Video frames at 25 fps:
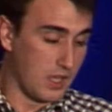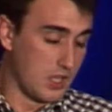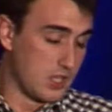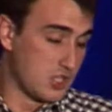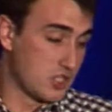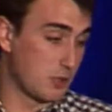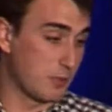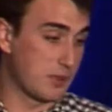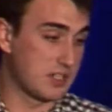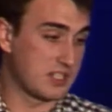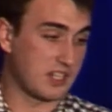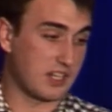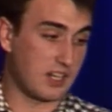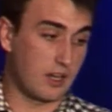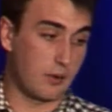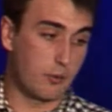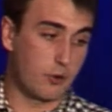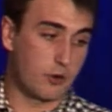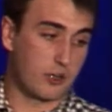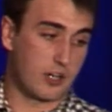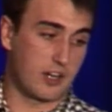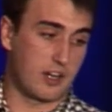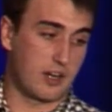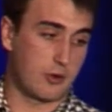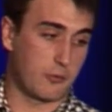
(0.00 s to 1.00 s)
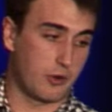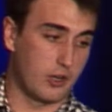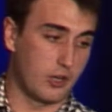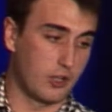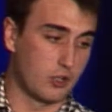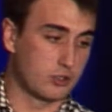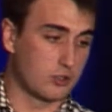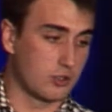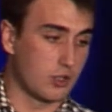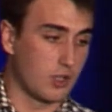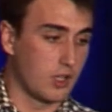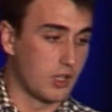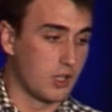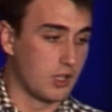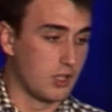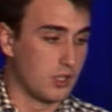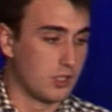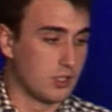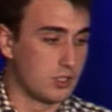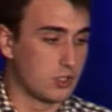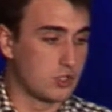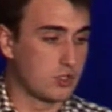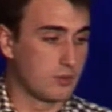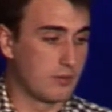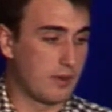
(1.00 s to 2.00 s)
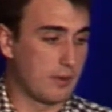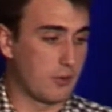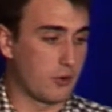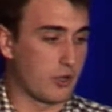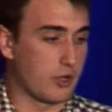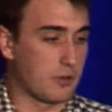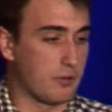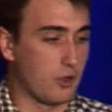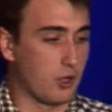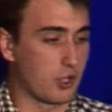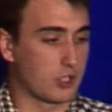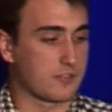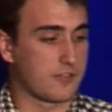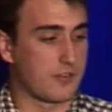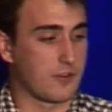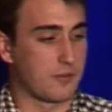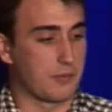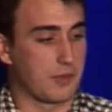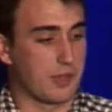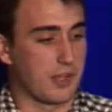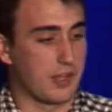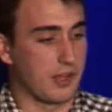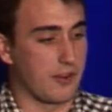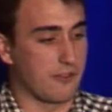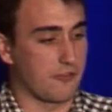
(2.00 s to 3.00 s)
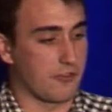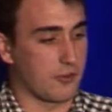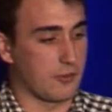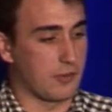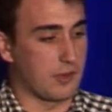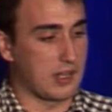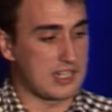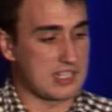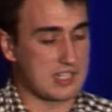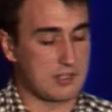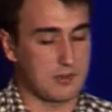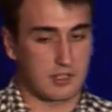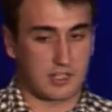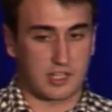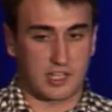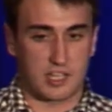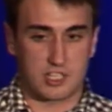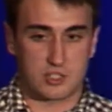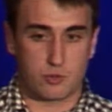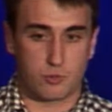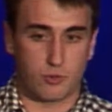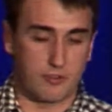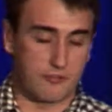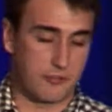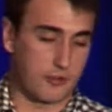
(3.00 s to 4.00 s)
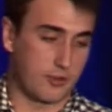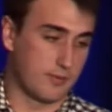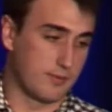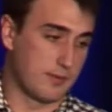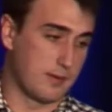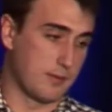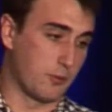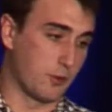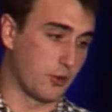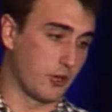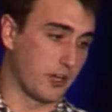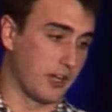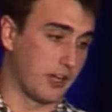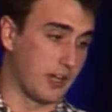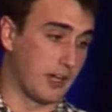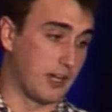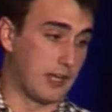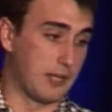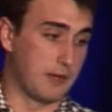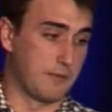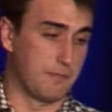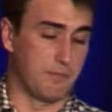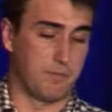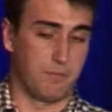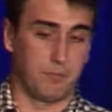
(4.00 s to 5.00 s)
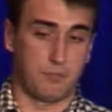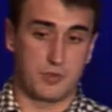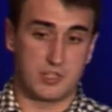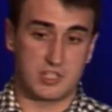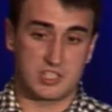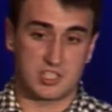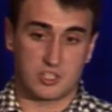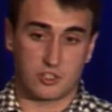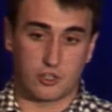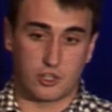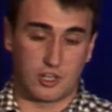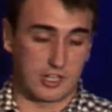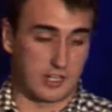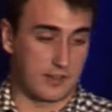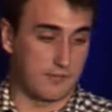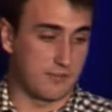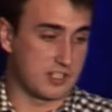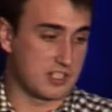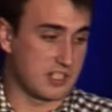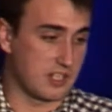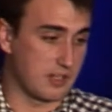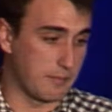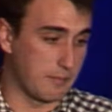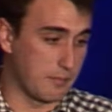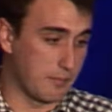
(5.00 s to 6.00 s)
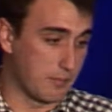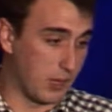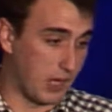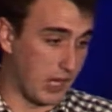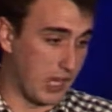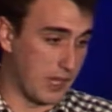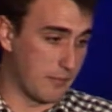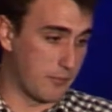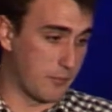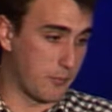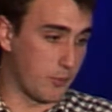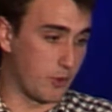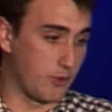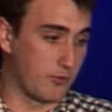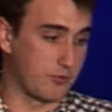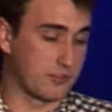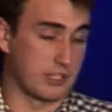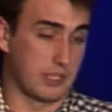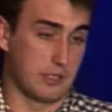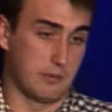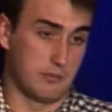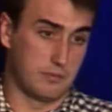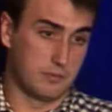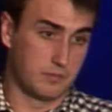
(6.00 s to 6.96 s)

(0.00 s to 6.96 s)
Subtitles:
So basically, we're going to reload 2 memory blocks from the last level cache, 1 from memory, and this is going to give us a high probe time.